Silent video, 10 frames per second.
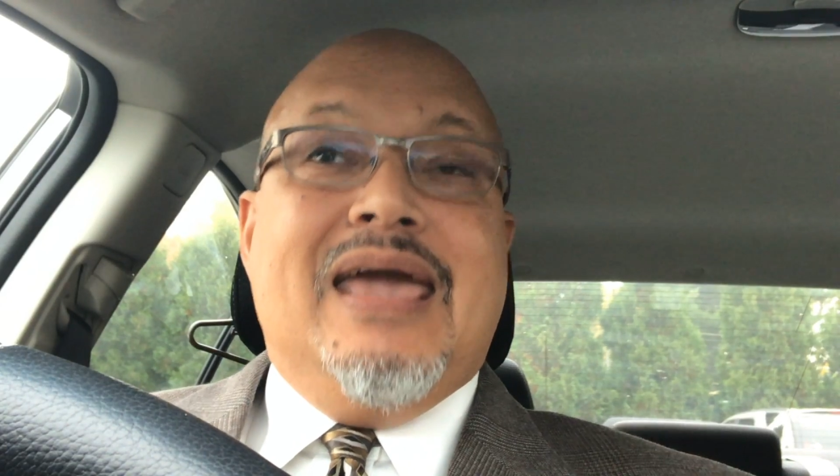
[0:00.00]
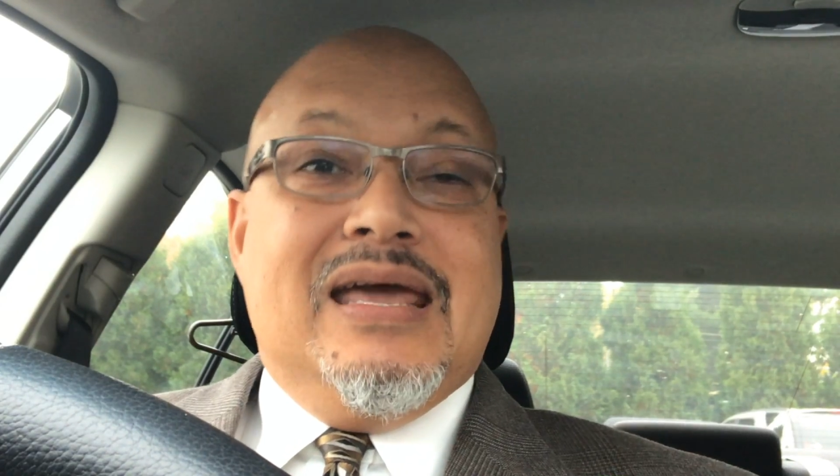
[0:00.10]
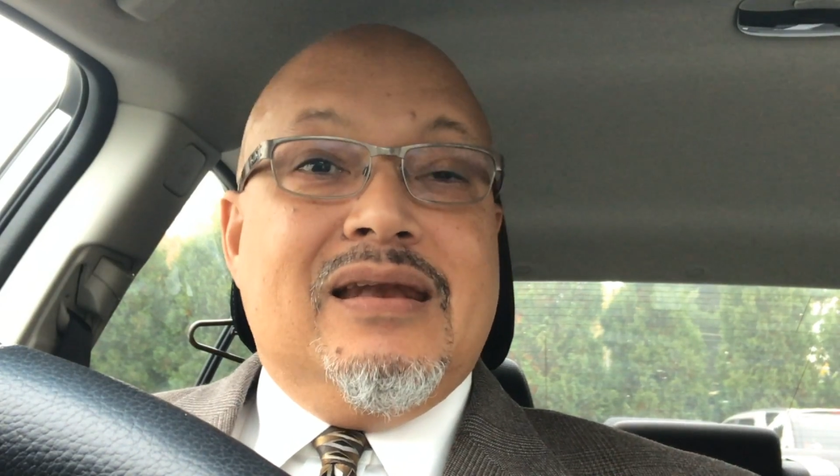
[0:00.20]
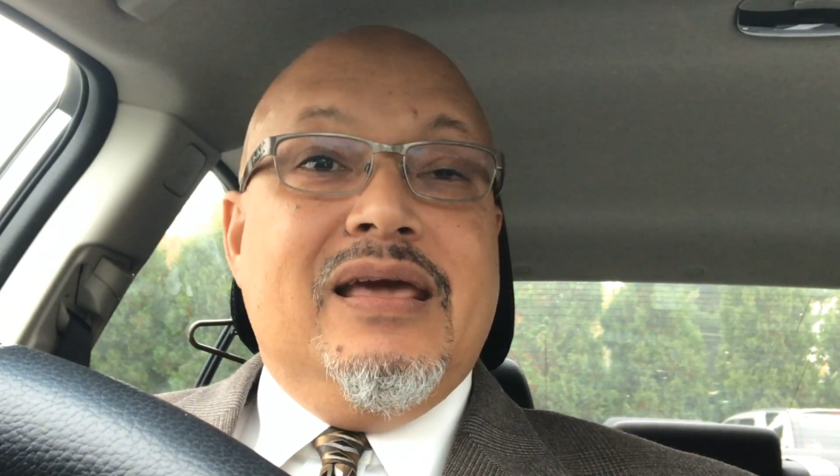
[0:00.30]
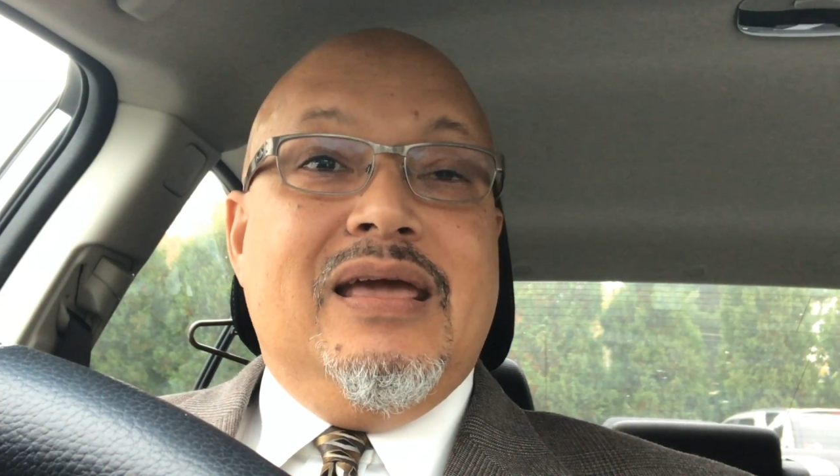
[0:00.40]

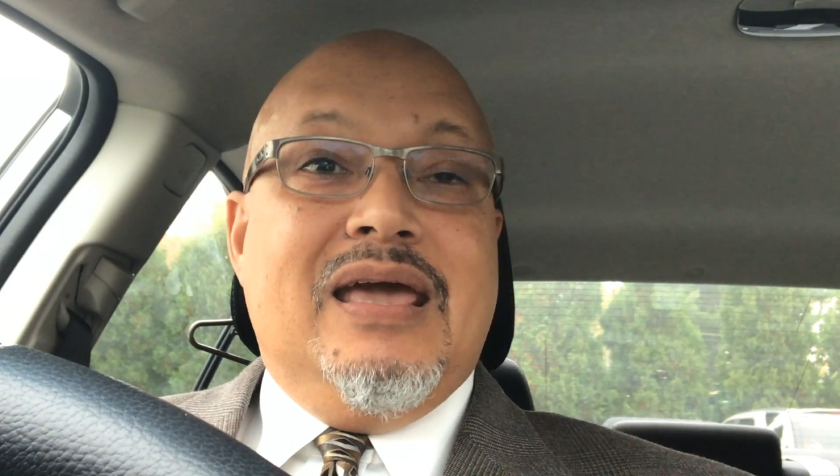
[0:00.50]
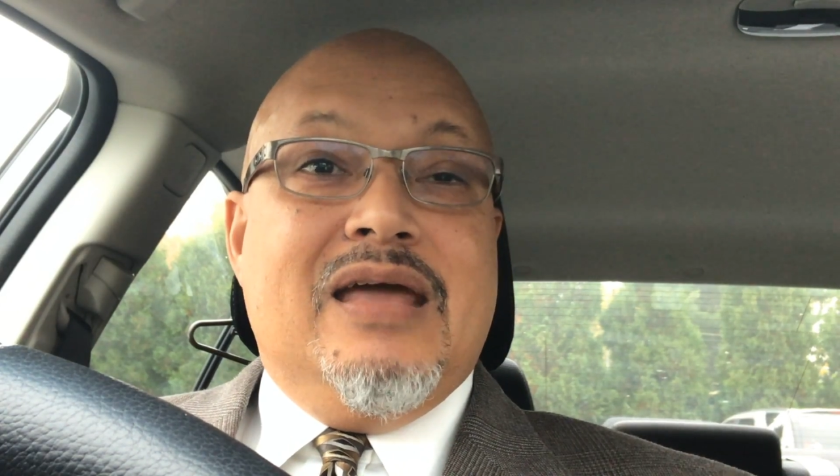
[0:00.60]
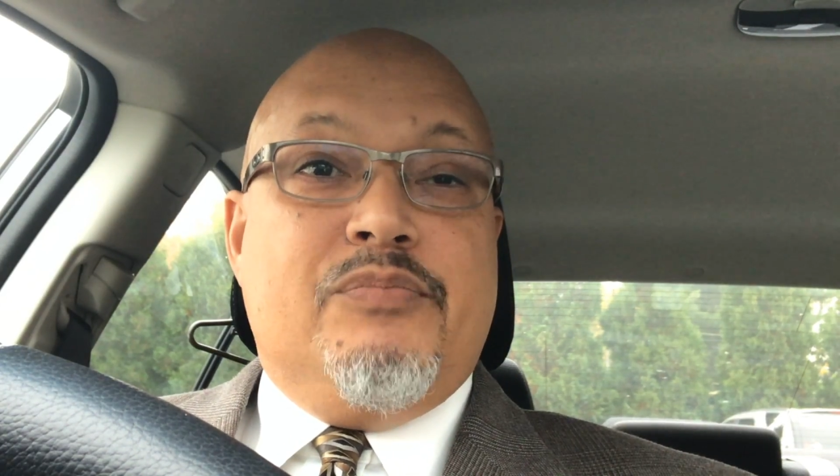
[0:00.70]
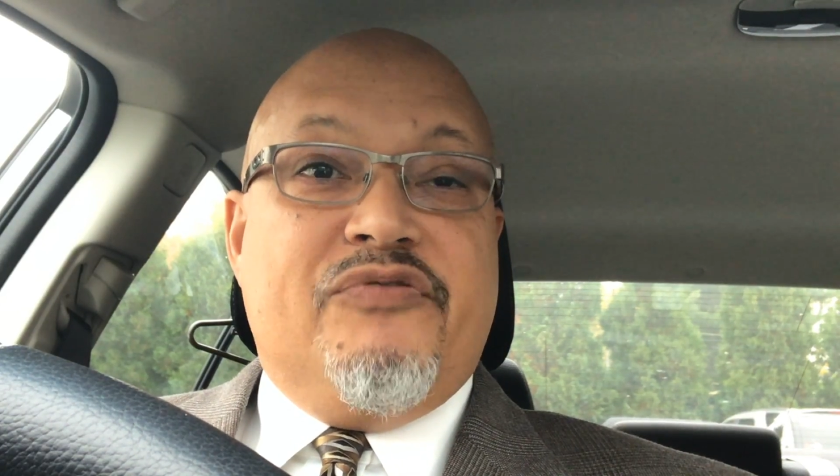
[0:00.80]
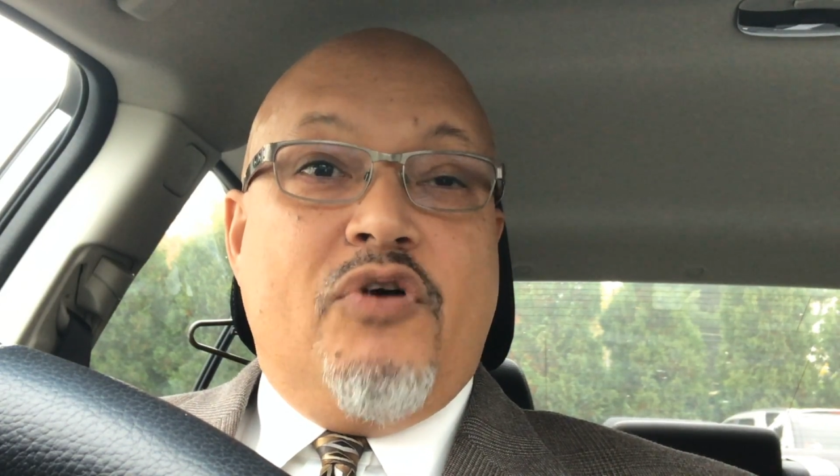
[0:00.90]

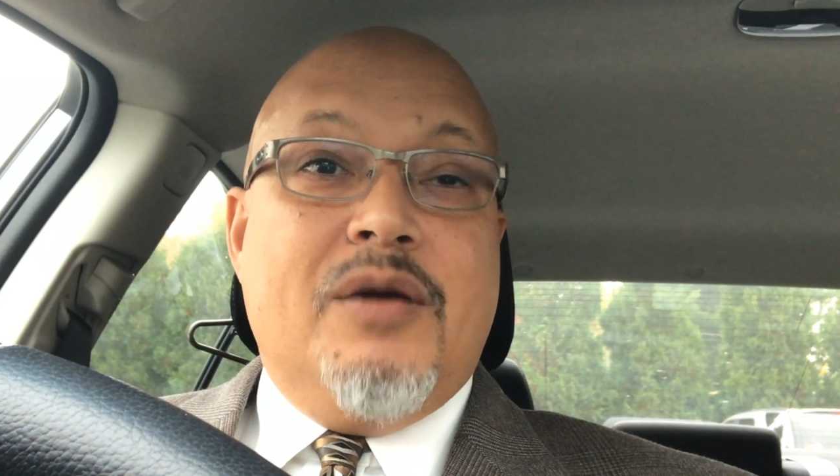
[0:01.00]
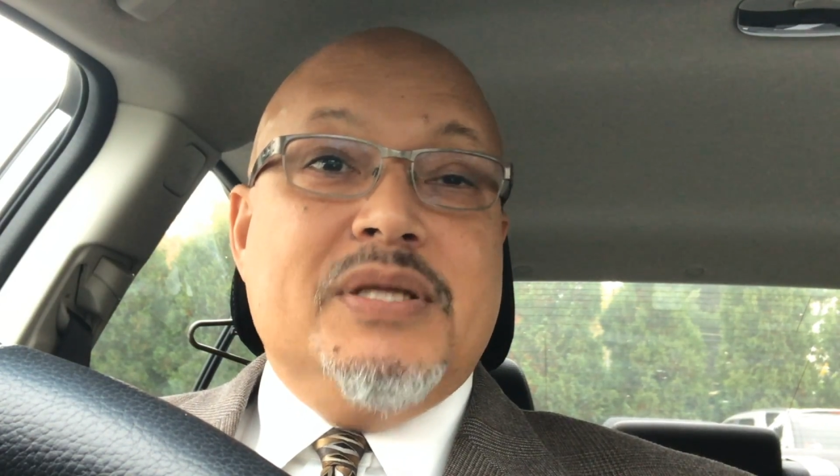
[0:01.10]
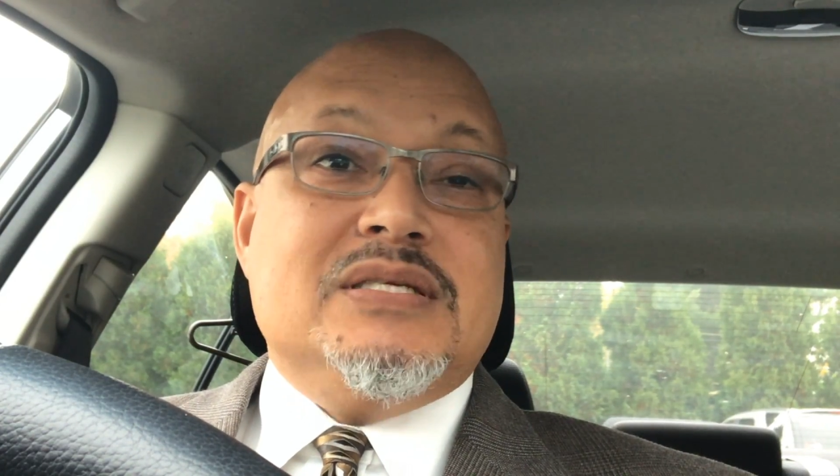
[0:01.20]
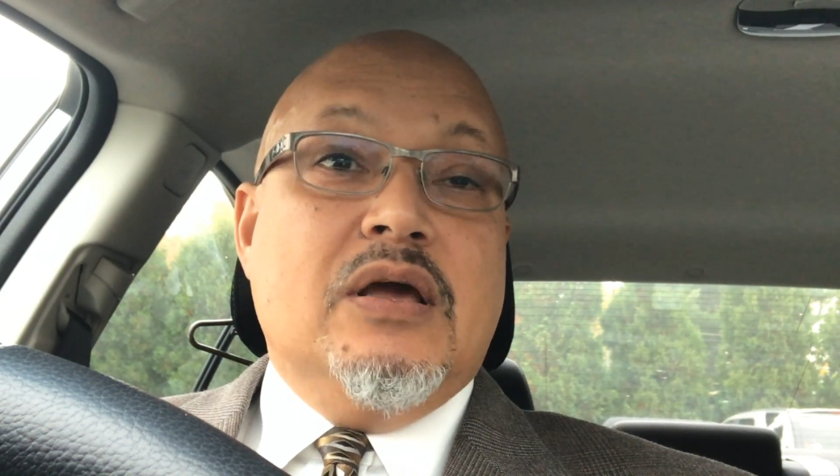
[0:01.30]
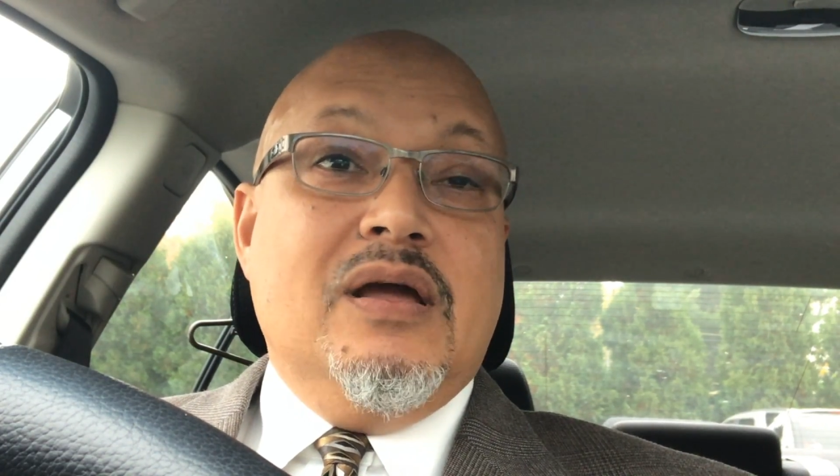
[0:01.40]
handling and
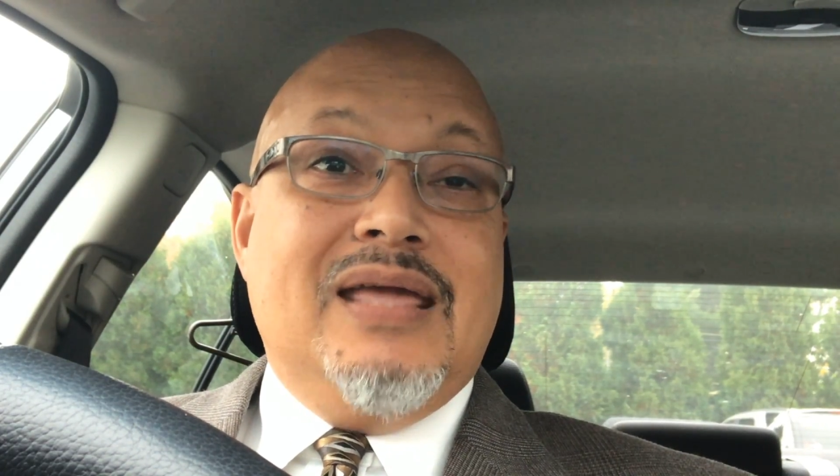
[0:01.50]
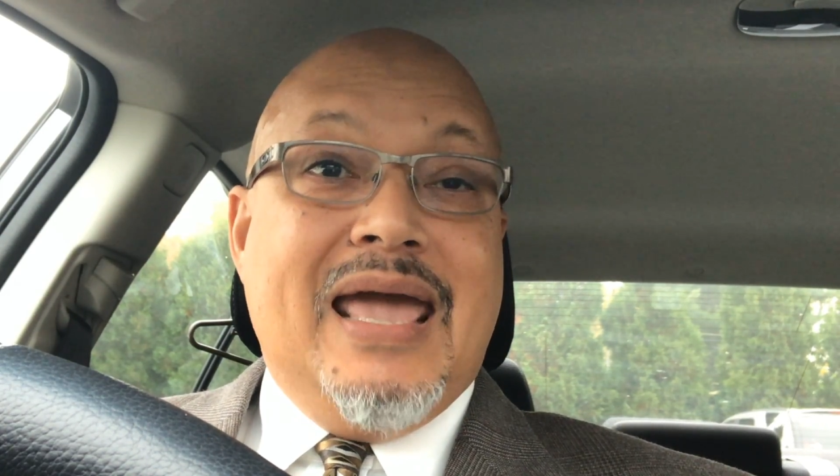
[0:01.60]
performance